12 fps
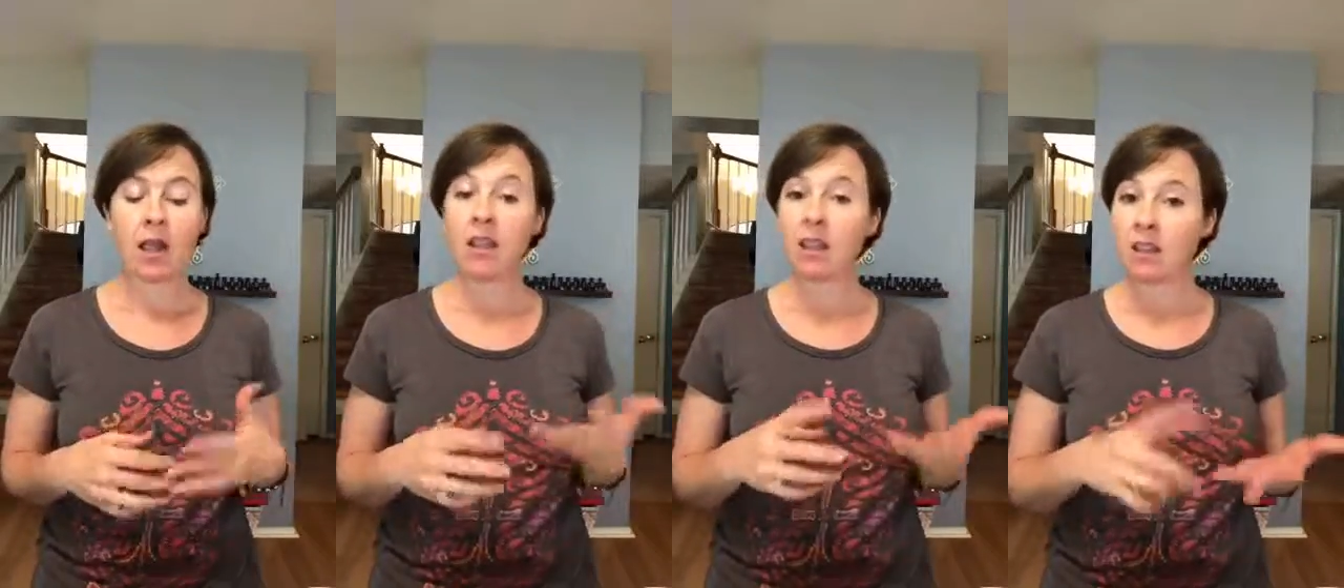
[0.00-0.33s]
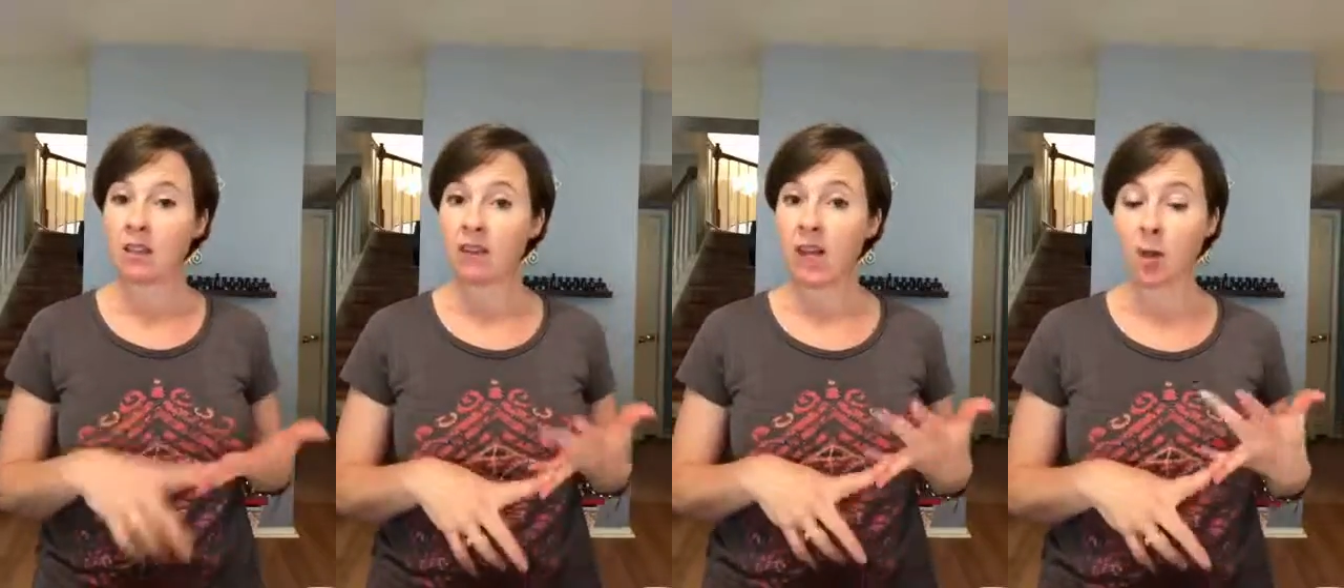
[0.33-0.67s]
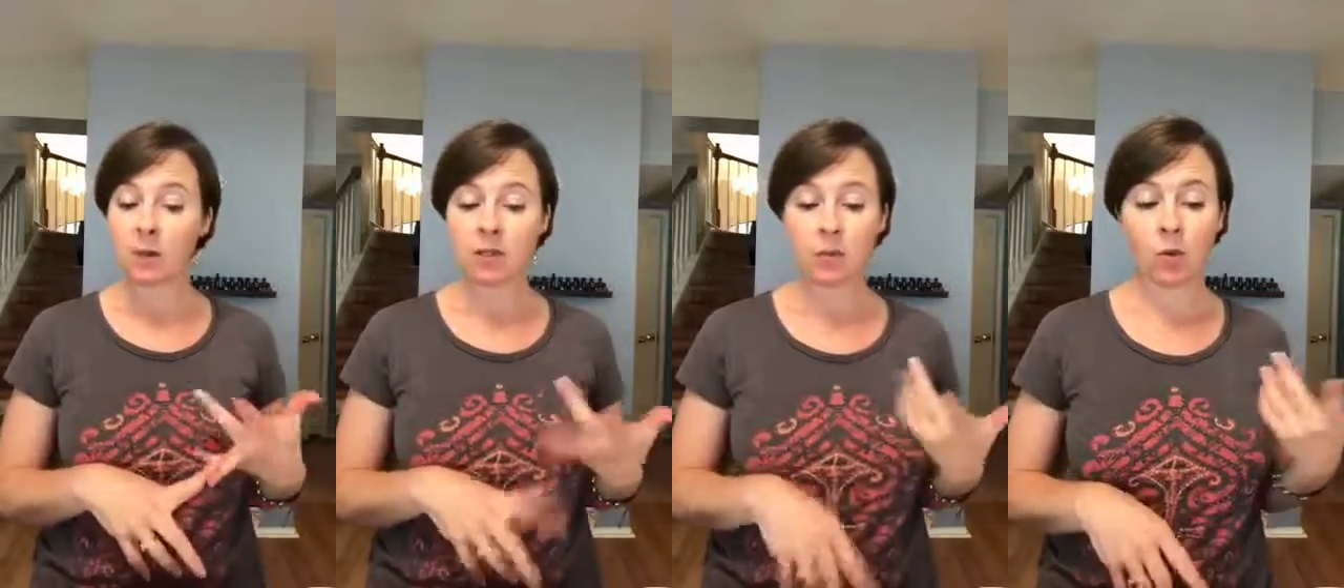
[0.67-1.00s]
It can even
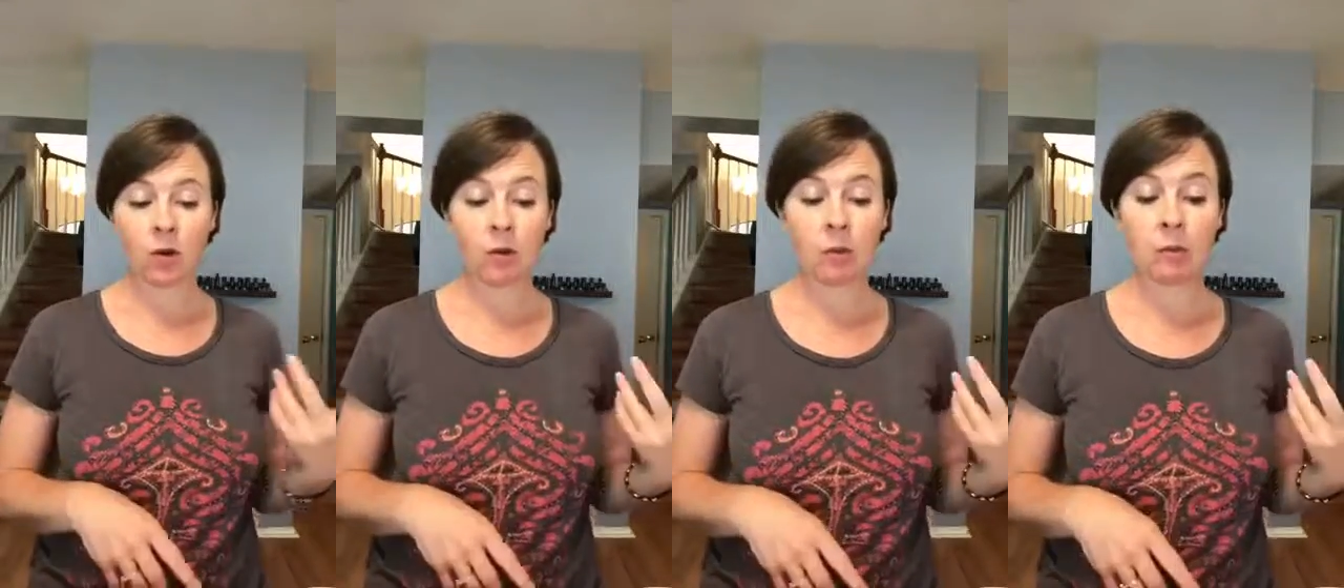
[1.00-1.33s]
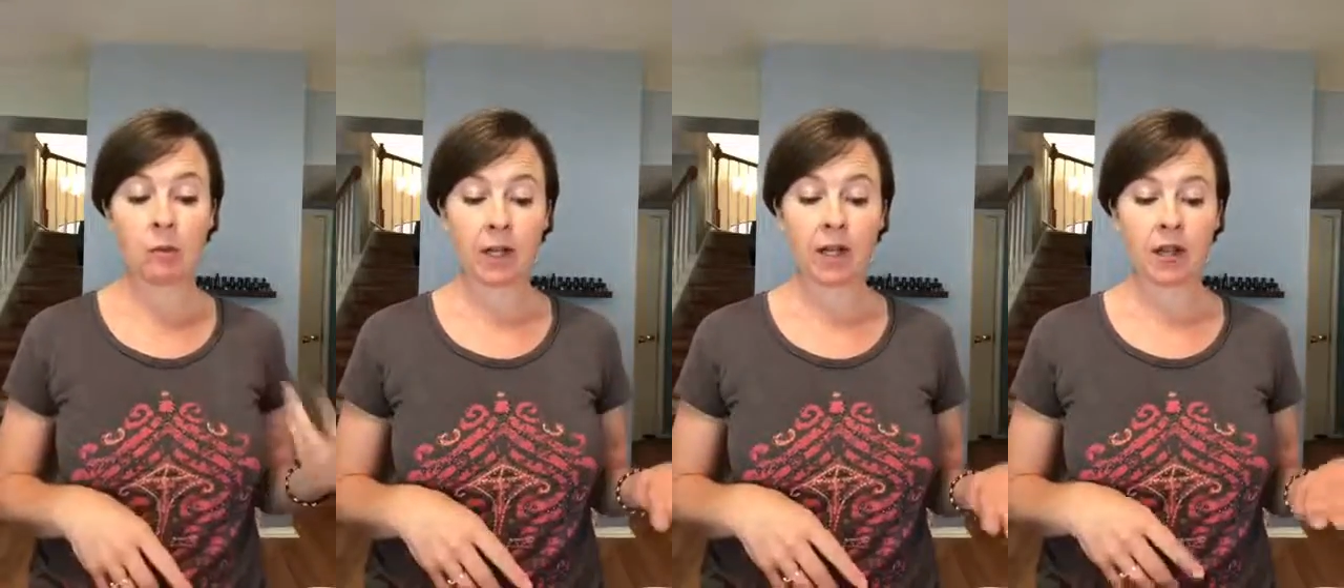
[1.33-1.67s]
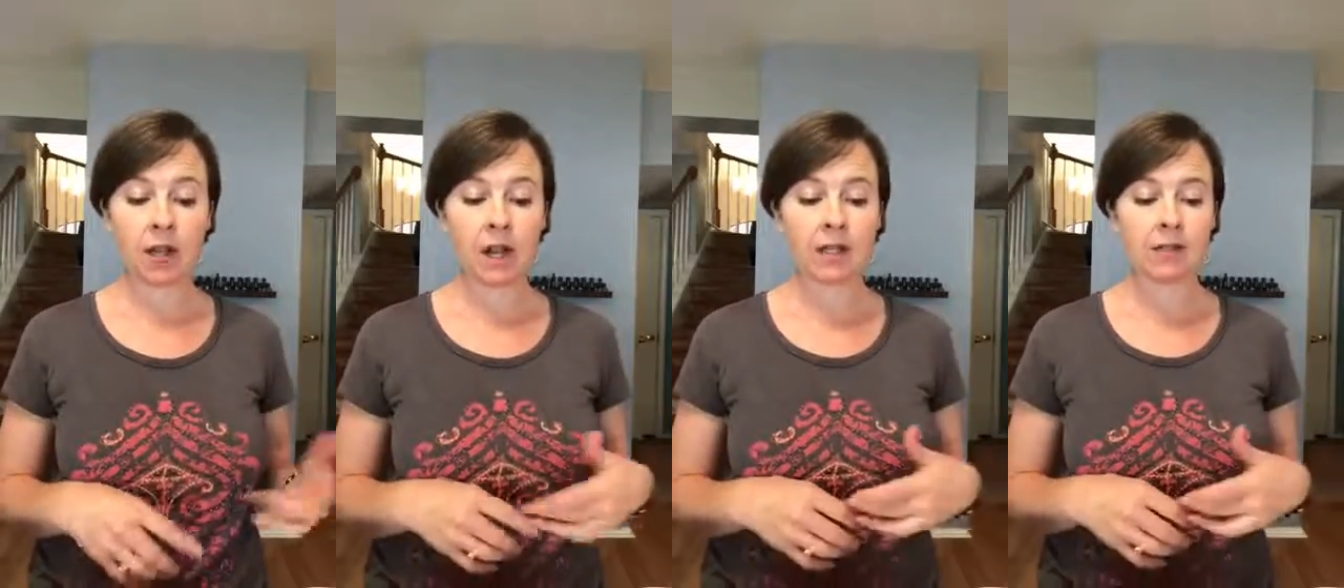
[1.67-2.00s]
help support with blood
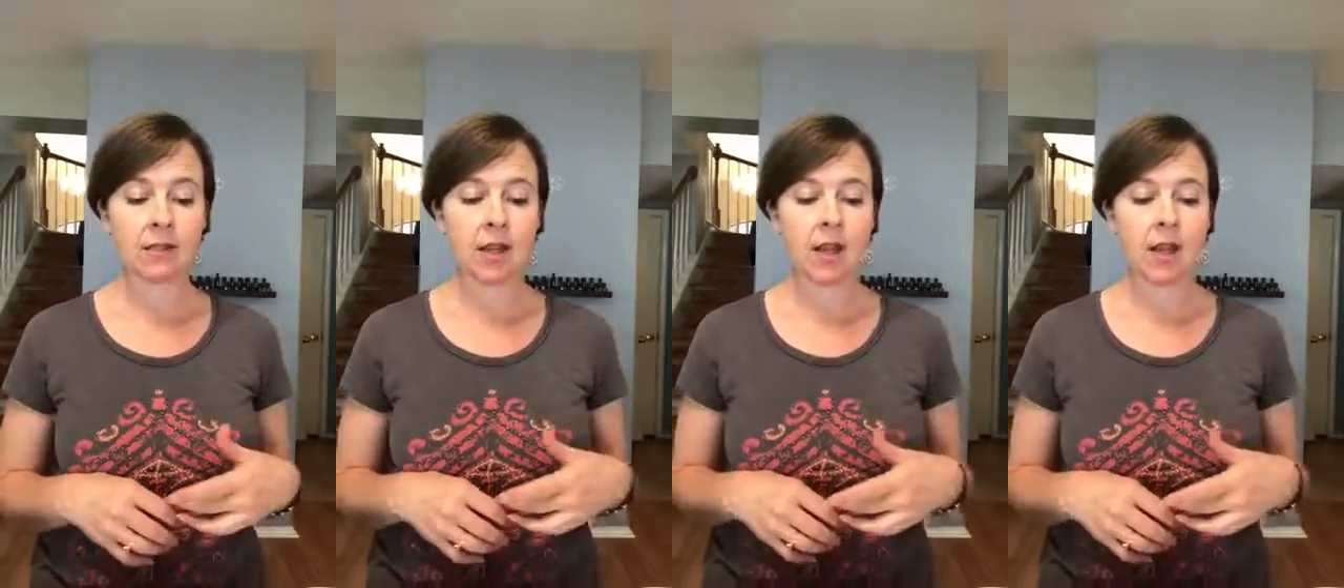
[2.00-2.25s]
clots.